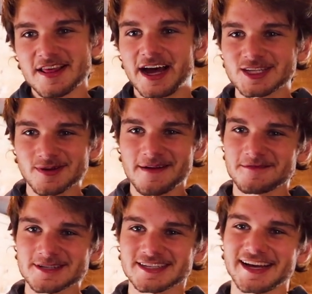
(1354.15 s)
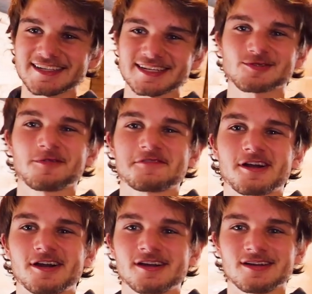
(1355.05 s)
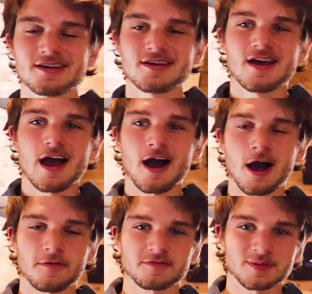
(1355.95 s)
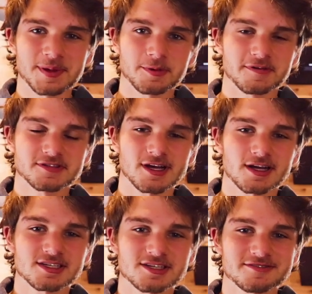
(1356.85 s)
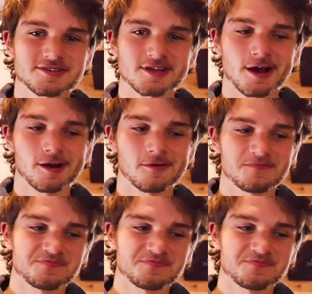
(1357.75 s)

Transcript: That's what everyone says, that's what I've heard um, from people we've talked to, so